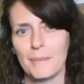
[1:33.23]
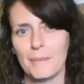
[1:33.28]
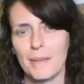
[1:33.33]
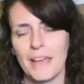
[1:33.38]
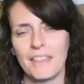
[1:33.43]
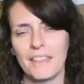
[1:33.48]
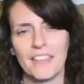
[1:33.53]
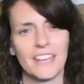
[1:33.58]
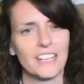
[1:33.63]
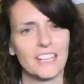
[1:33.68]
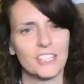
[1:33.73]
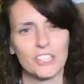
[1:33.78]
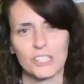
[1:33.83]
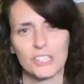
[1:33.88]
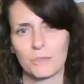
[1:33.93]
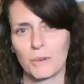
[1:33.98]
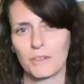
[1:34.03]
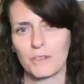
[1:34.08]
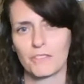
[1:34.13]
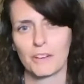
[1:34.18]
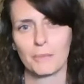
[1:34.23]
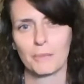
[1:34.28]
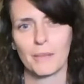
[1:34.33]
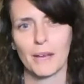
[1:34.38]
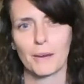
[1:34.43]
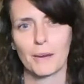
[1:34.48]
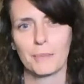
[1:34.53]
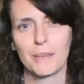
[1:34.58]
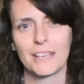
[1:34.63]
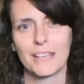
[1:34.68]
And then it just went from
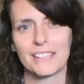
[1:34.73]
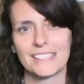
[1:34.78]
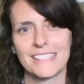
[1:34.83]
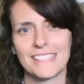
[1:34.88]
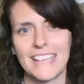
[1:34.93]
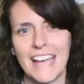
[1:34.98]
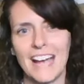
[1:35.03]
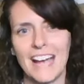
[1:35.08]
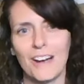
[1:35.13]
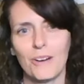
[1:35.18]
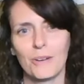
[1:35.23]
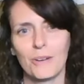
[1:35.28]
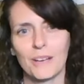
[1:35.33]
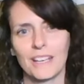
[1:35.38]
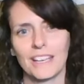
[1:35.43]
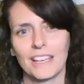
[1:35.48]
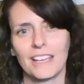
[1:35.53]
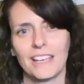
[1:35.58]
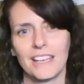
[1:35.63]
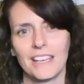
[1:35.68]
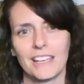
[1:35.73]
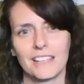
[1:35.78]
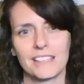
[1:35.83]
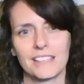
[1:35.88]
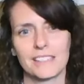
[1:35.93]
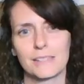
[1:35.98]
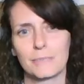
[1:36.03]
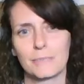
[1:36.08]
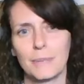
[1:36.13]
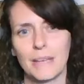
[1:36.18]
there, because now it
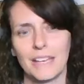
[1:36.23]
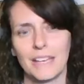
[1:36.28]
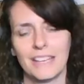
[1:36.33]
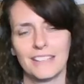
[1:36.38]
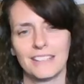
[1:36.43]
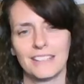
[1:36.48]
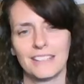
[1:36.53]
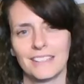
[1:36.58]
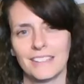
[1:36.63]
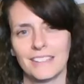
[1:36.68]
has been